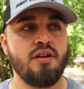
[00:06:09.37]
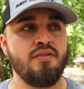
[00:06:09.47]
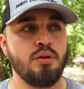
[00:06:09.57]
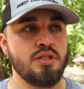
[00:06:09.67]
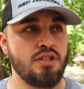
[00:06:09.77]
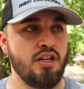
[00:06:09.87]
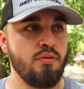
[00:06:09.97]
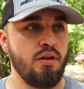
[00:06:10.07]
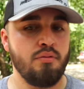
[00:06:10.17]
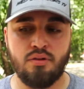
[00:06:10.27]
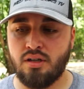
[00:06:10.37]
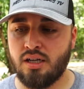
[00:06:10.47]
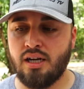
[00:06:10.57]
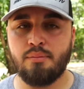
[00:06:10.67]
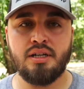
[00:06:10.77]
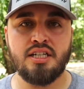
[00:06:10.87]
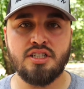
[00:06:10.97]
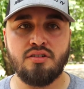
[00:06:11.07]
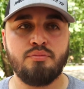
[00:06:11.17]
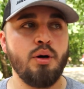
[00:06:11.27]
I've always tried to run a
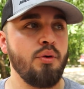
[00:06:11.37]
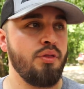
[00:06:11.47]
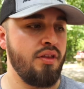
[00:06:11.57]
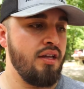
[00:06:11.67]
combination of both.